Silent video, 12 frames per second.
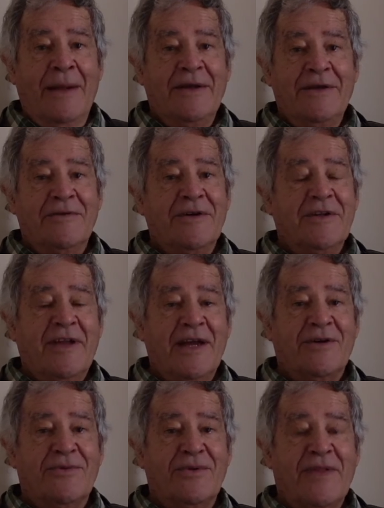you've got to
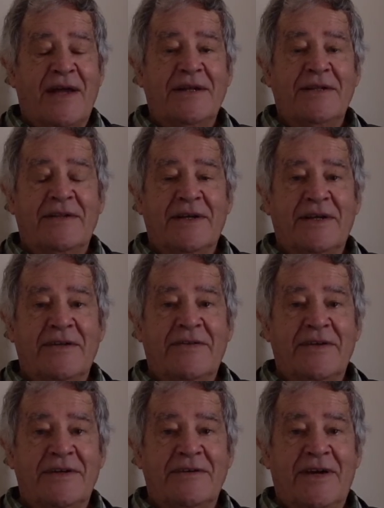take all that into
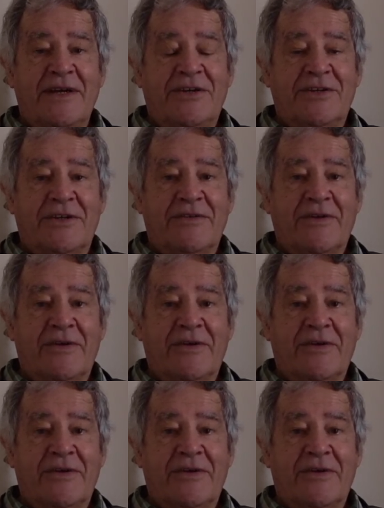consideration.